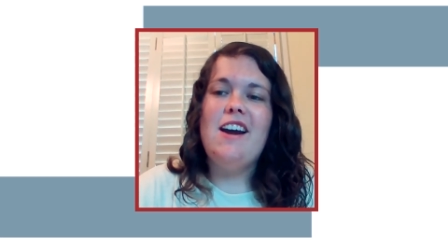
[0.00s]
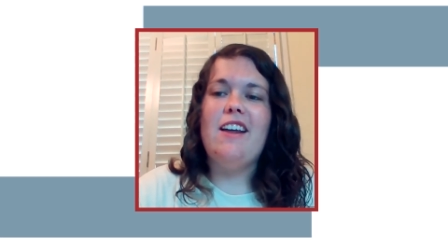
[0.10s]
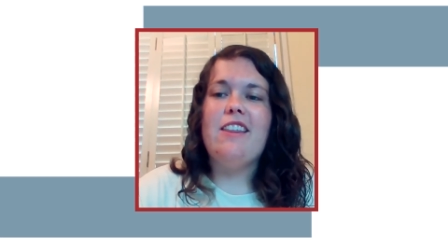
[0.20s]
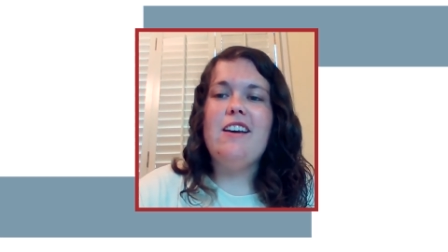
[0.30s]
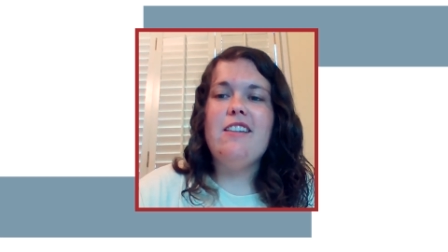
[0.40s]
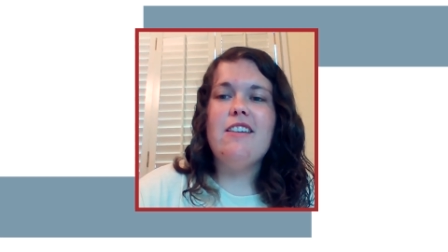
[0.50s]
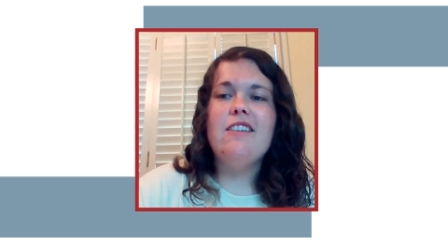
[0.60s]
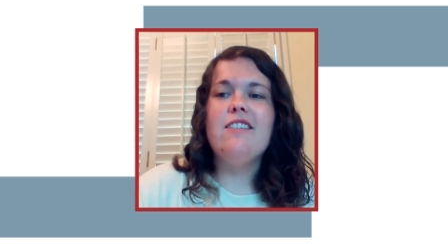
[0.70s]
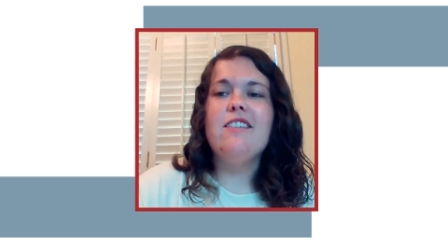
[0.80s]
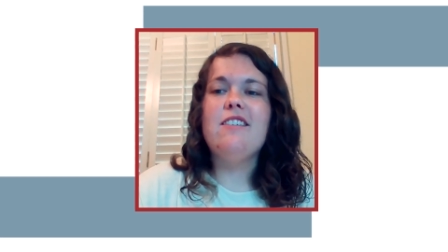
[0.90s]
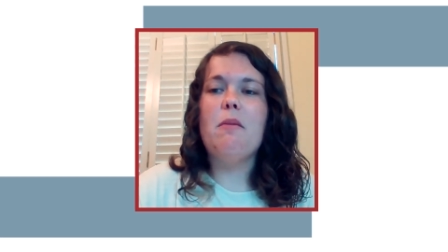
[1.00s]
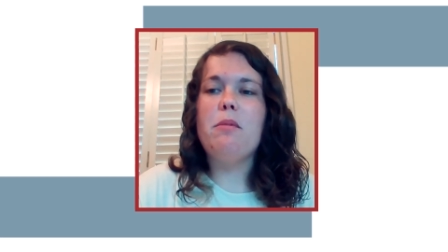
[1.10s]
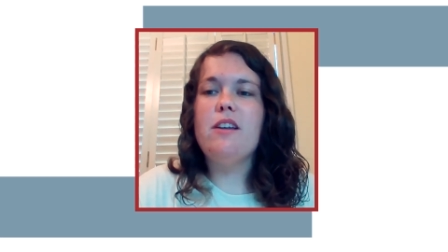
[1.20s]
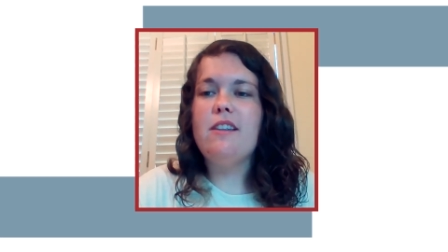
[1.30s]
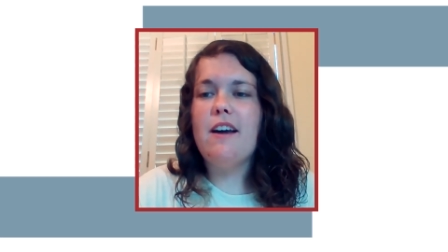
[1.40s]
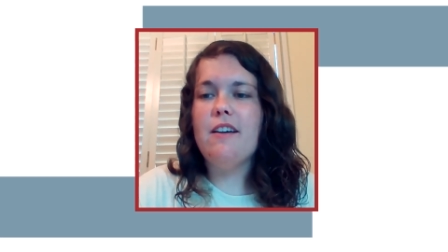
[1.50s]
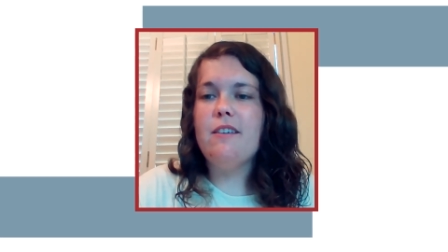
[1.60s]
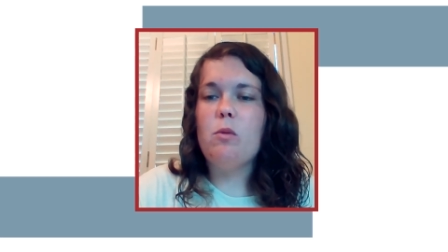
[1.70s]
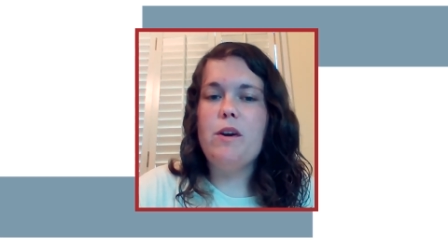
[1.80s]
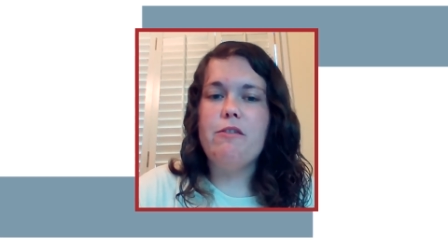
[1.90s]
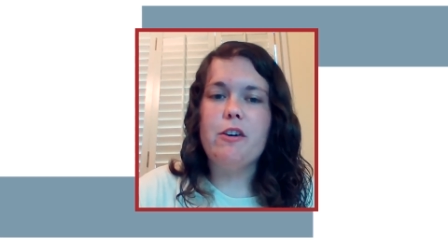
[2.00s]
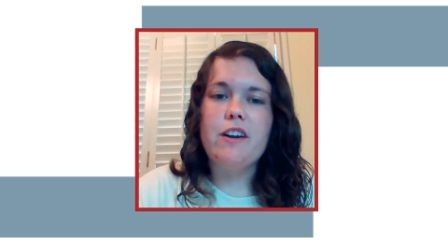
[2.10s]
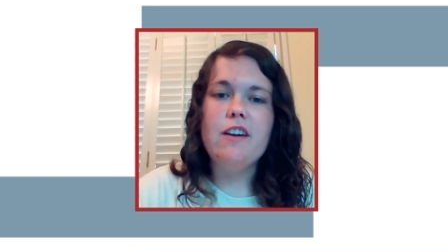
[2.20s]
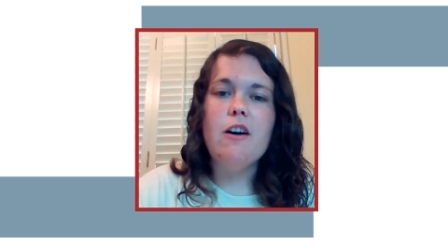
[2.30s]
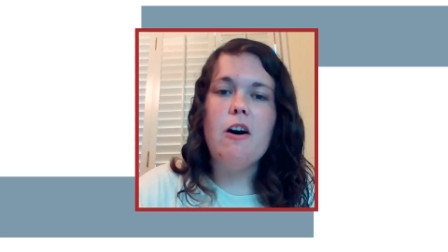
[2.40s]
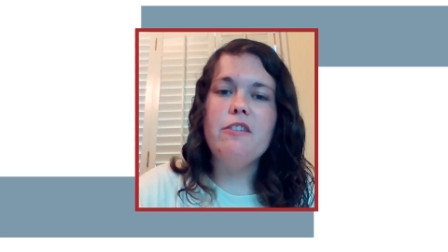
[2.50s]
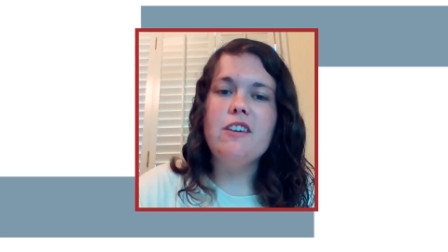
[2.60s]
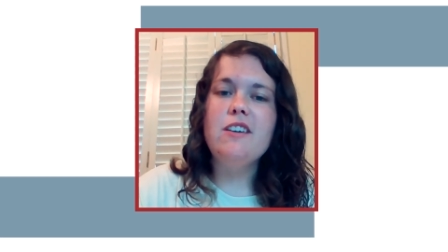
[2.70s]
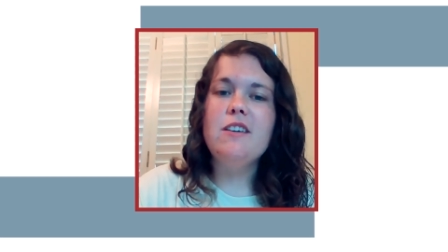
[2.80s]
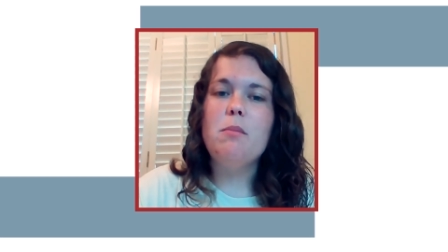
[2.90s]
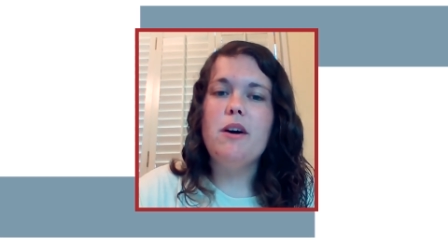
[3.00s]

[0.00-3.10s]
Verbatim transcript: and I think that this is something that we forget often,